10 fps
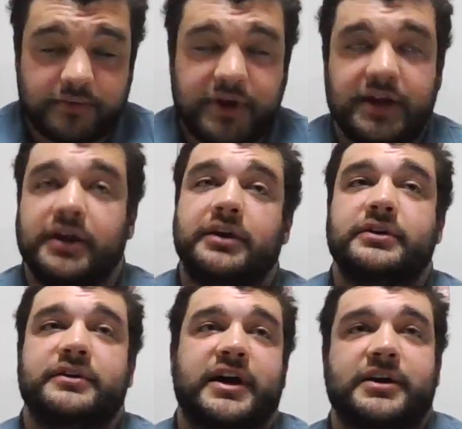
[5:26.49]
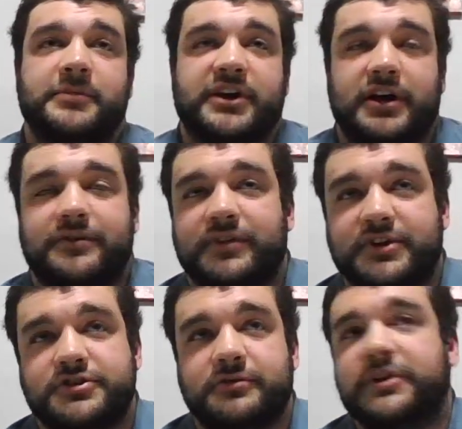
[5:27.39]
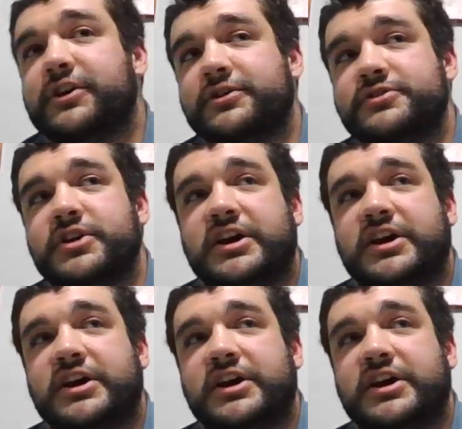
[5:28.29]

and that can be kind of an issue because